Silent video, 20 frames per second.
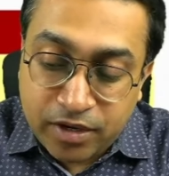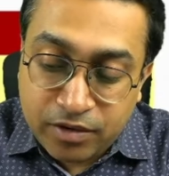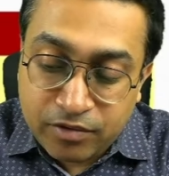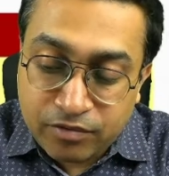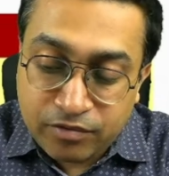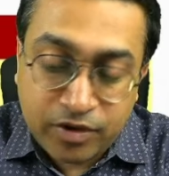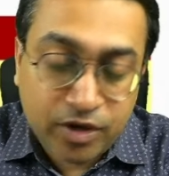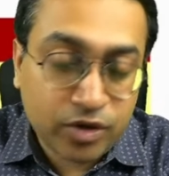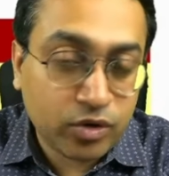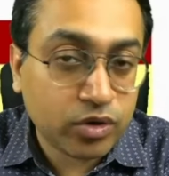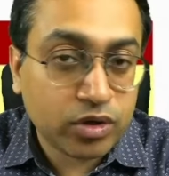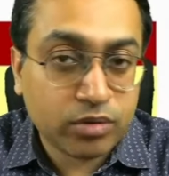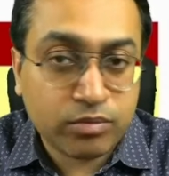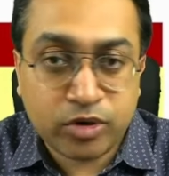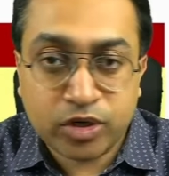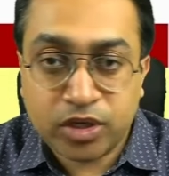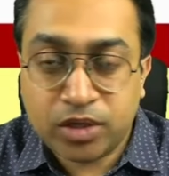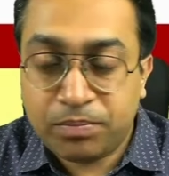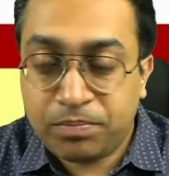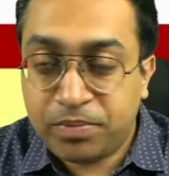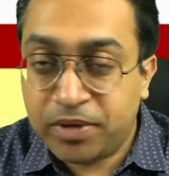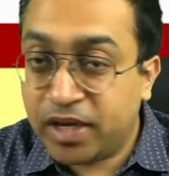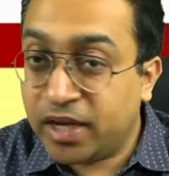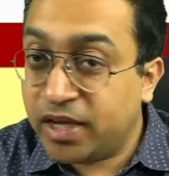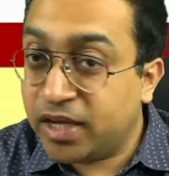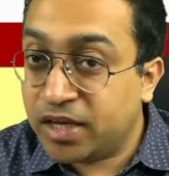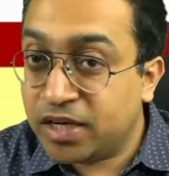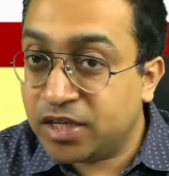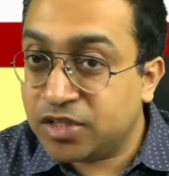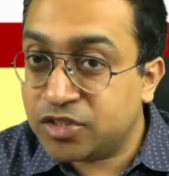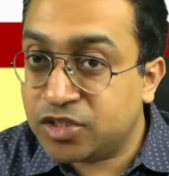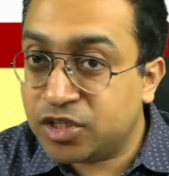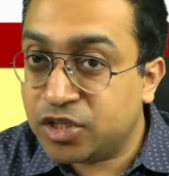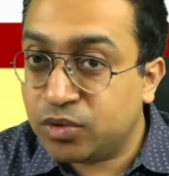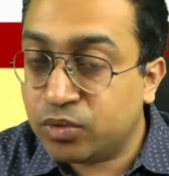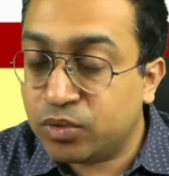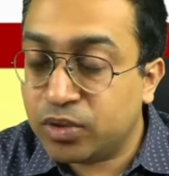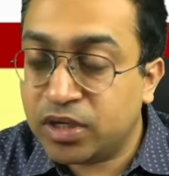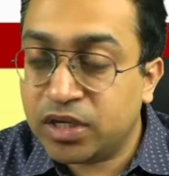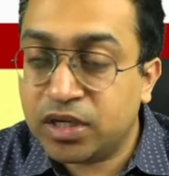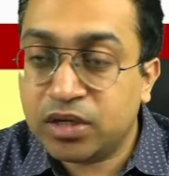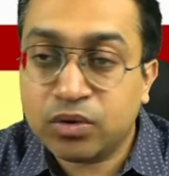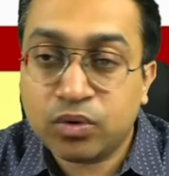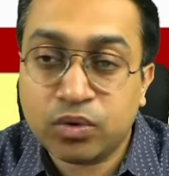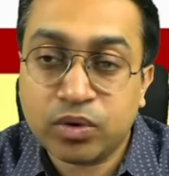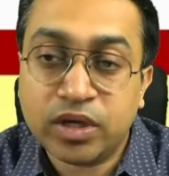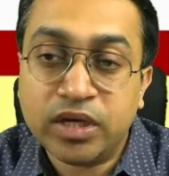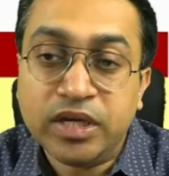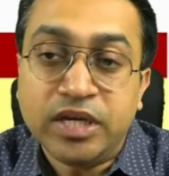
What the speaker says: We are talking about the PIN injury only, okay.